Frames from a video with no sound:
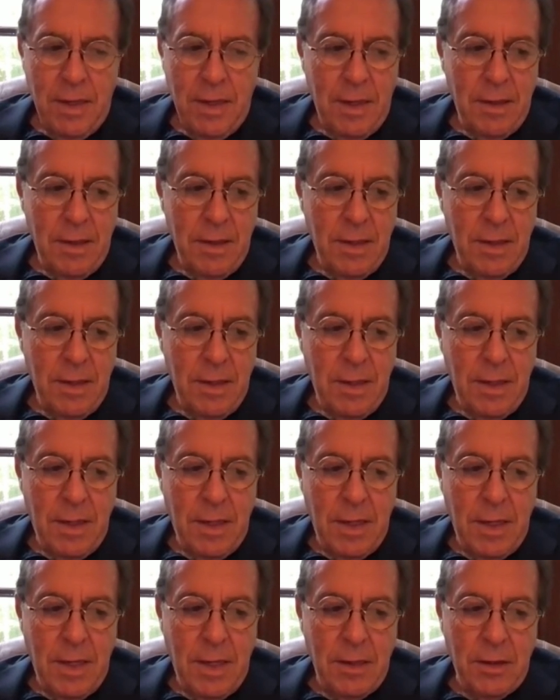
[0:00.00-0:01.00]
And
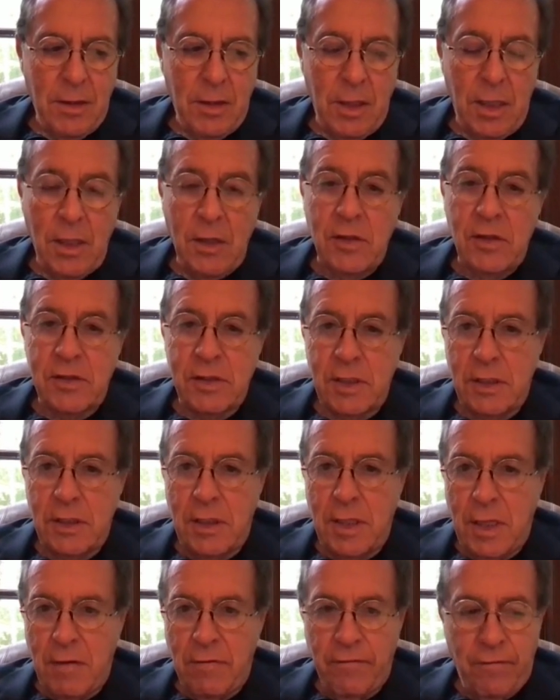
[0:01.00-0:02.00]
and interesting
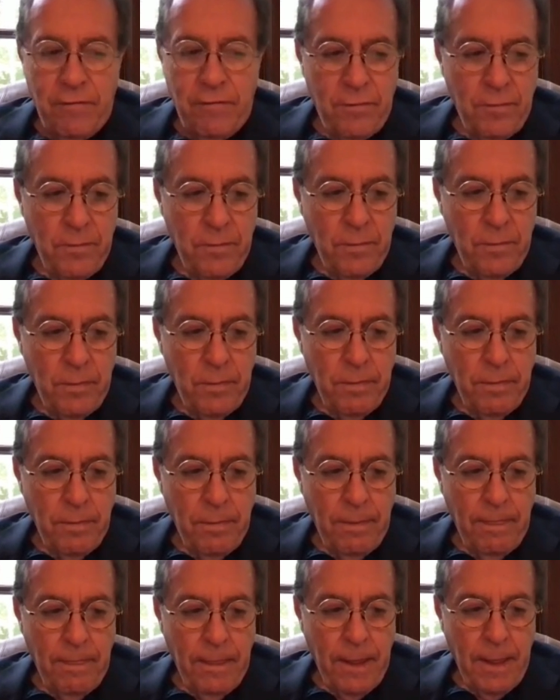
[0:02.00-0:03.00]
enough,
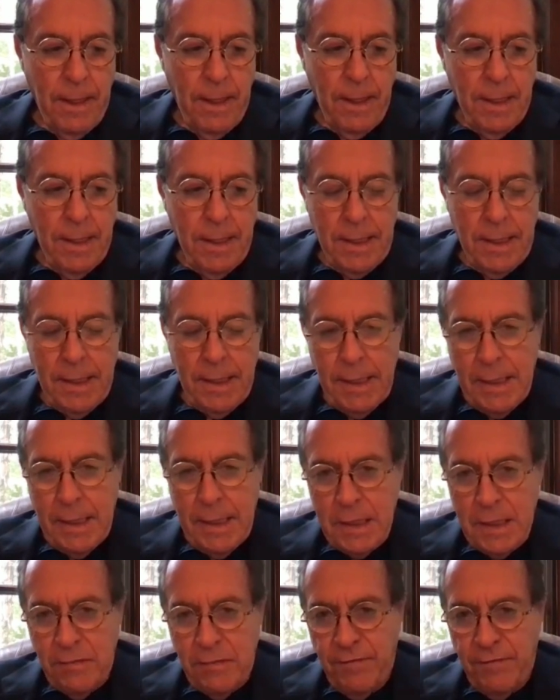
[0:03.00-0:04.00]
and
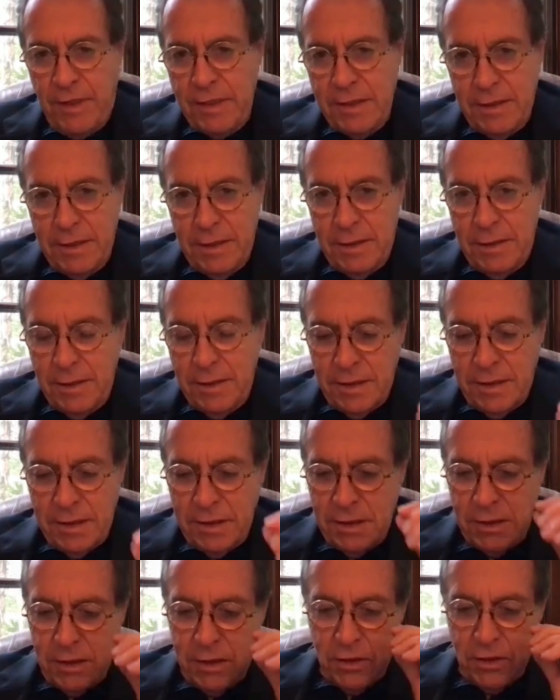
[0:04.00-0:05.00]
this is fascinating. This
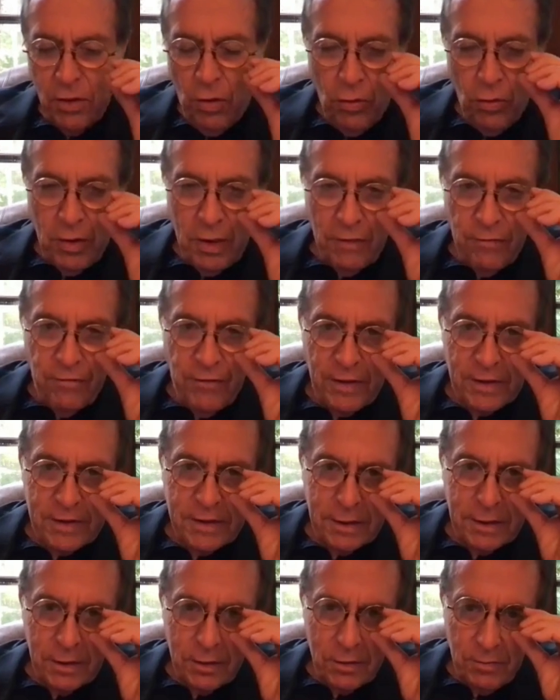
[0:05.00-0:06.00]
is totally
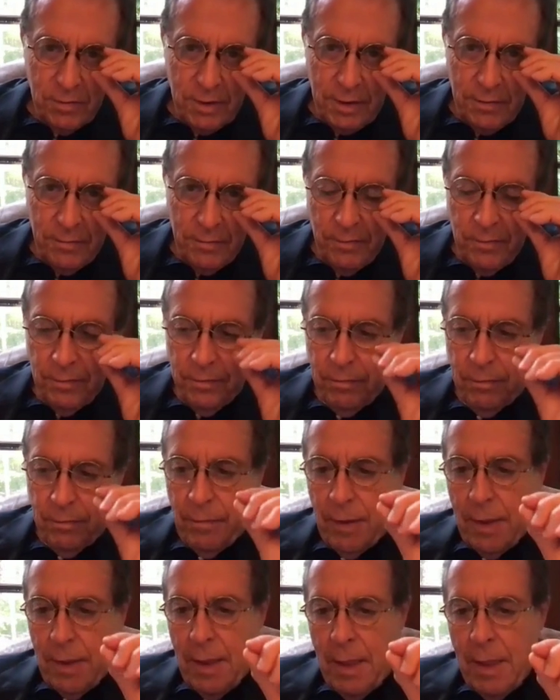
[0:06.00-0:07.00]
fascinating to me.
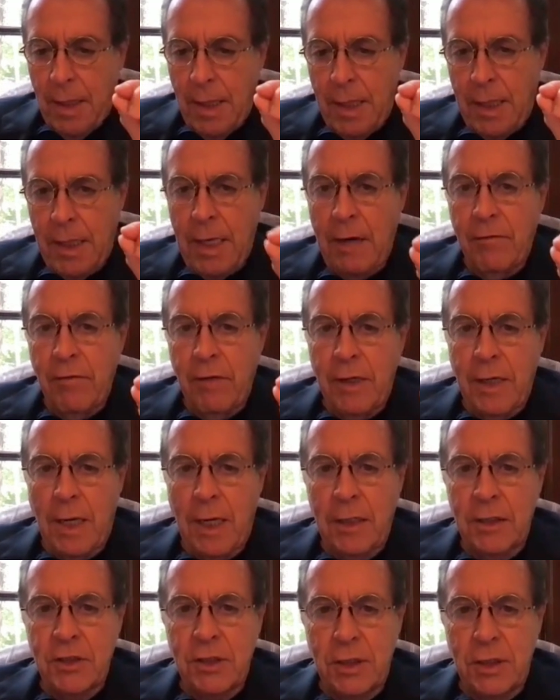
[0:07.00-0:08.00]
In every
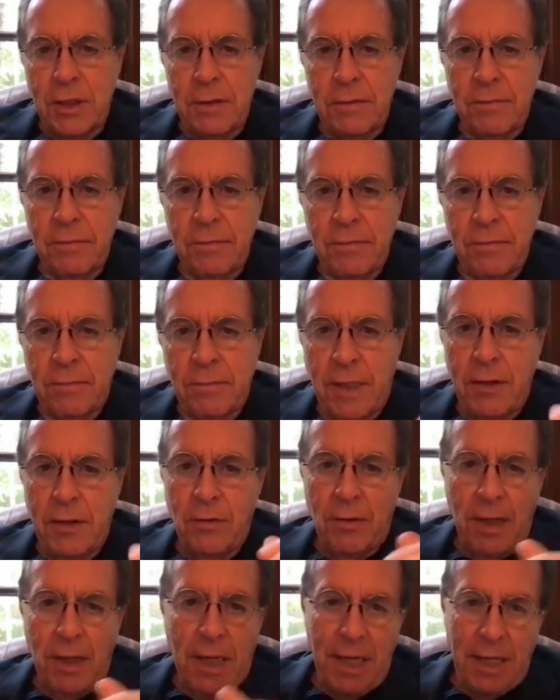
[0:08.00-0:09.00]
culture, mind
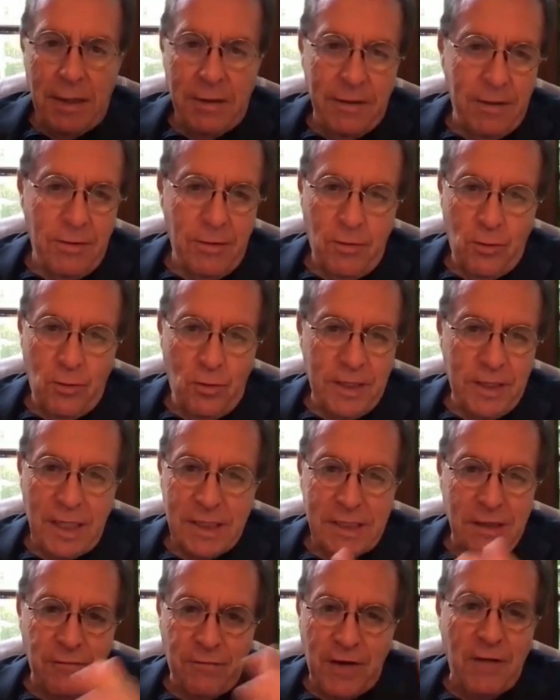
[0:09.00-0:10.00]
you, I had
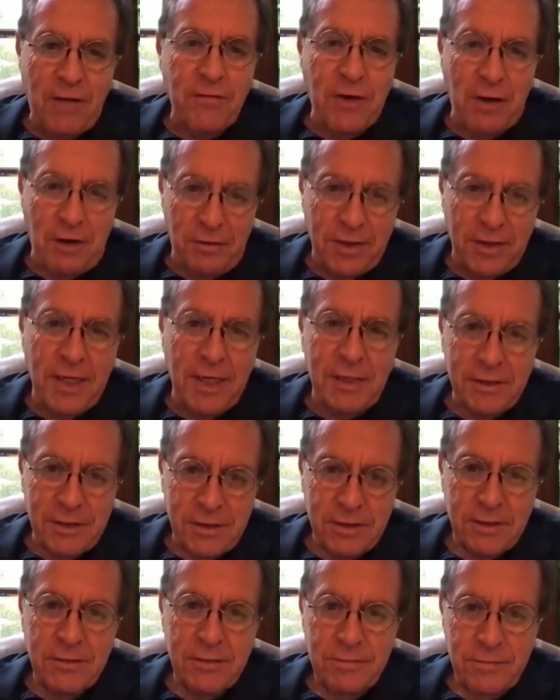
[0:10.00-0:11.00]
hotels in five
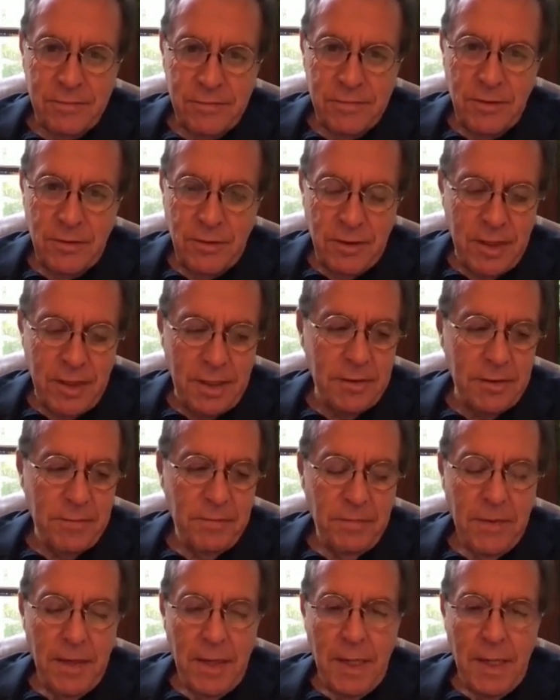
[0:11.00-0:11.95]
continents, right?